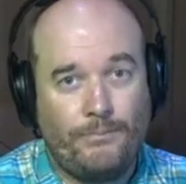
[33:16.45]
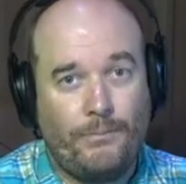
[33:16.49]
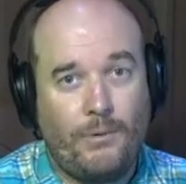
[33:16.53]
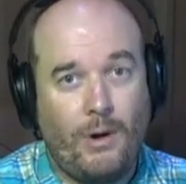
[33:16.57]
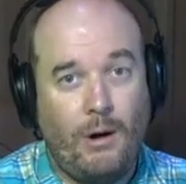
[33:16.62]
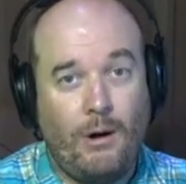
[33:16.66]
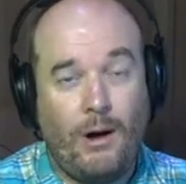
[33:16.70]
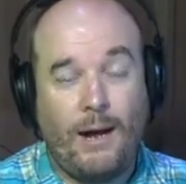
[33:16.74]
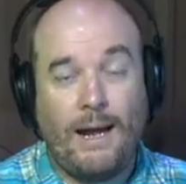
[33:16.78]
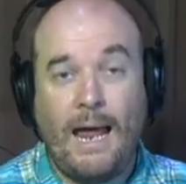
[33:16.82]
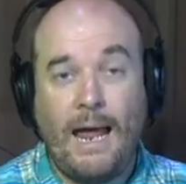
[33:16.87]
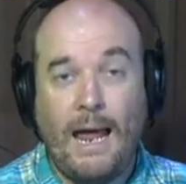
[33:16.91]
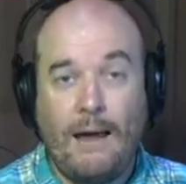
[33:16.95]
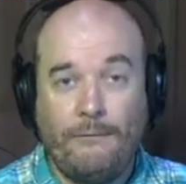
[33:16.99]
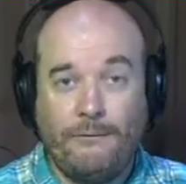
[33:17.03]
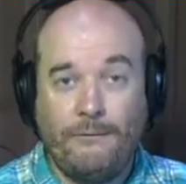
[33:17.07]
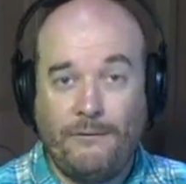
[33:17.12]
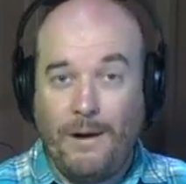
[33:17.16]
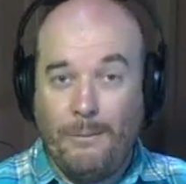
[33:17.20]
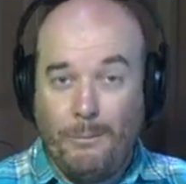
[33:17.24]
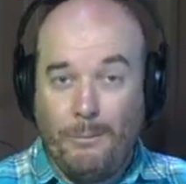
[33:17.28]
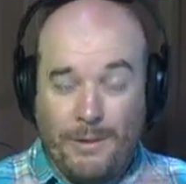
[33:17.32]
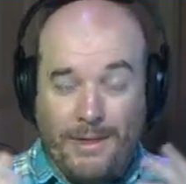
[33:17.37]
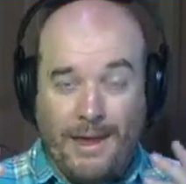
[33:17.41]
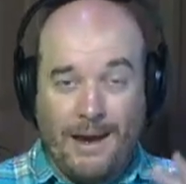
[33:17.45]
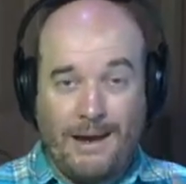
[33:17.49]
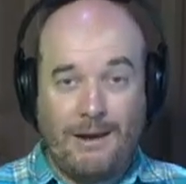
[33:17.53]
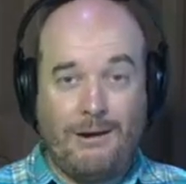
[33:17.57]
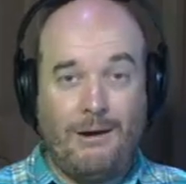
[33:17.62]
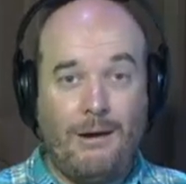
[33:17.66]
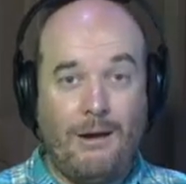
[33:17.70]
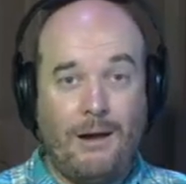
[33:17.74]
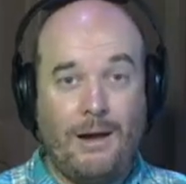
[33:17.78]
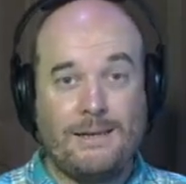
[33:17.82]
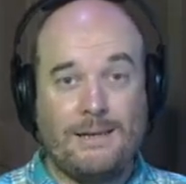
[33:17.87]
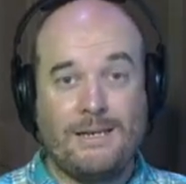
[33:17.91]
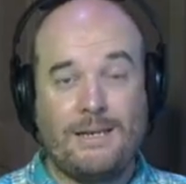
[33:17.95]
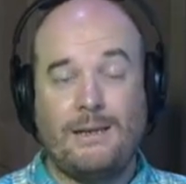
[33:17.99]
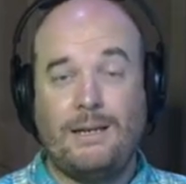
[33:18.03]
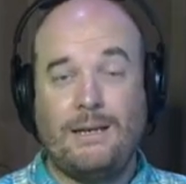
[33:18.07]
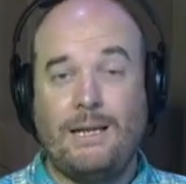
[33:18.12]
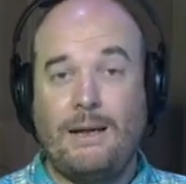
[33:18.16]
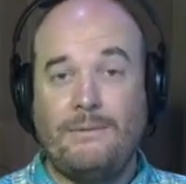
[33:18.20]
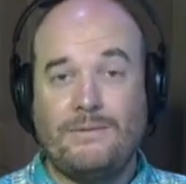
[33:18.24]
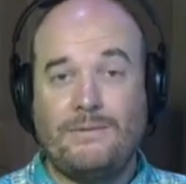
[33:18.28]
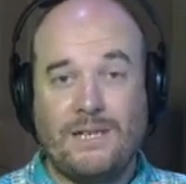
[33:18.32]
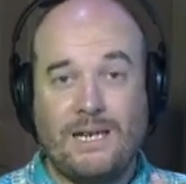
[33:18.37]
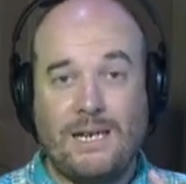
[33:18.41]
All right, have fun with that, guys. I'd
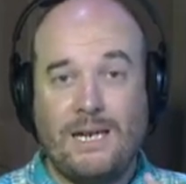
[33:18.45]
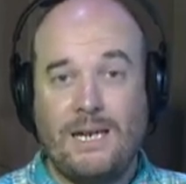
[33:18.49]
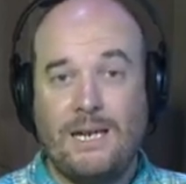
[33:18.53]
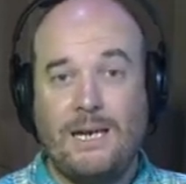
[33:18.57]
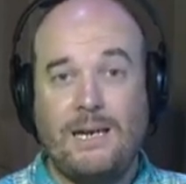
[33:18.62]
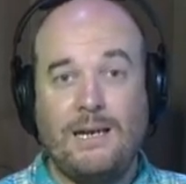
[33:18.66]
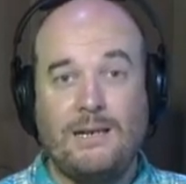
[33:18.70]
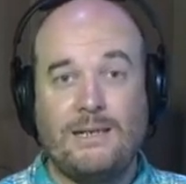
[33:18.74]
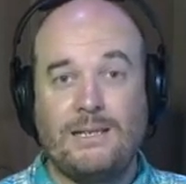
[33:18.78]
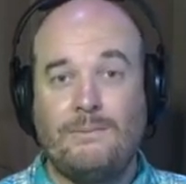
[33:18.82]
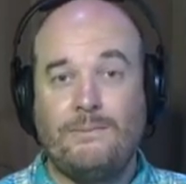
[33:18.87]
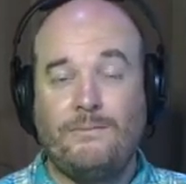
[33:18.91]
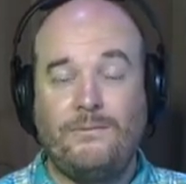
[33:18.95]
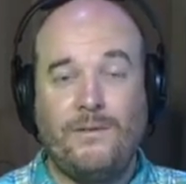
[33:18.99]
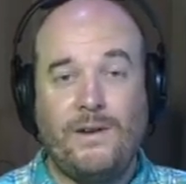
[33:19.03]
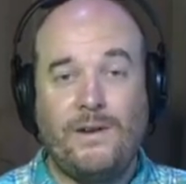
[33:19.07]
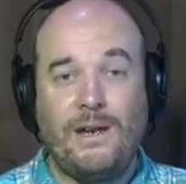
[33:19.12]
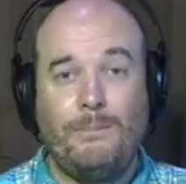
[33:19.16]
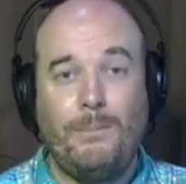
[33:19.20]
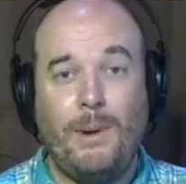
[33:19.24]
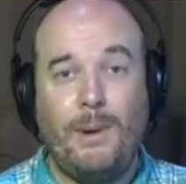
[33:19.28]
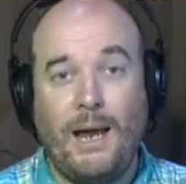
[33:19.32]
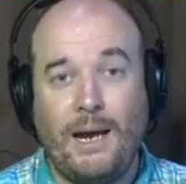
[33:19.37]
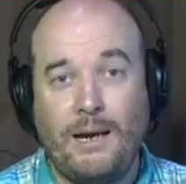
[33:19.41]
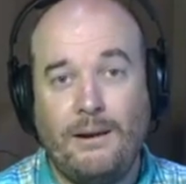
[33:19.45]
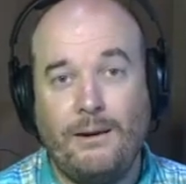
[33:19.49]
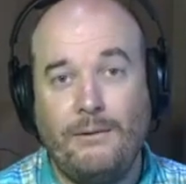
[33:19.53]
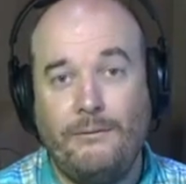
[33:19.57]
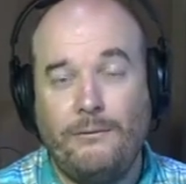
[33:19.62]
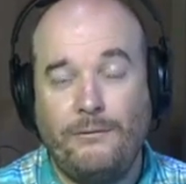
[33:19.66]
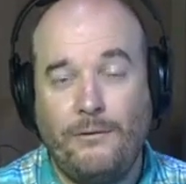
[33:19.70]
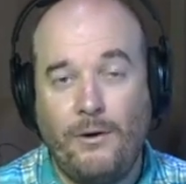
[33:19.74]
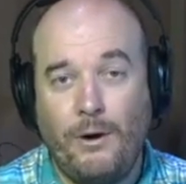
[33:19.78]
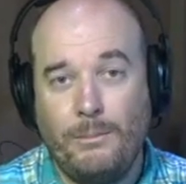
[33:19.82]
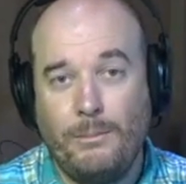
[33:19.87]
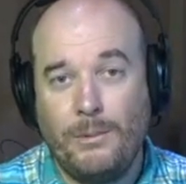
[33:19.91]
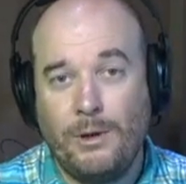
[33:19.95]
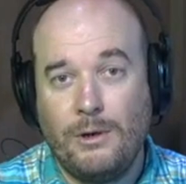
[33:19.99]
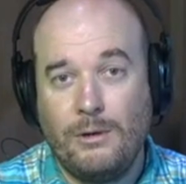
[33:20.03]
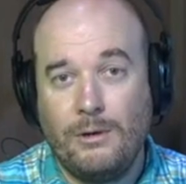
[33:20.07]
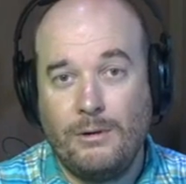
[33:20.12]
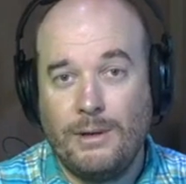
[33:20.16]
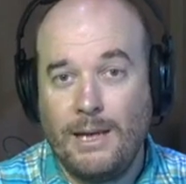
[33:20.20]
love to hear some feedback from you.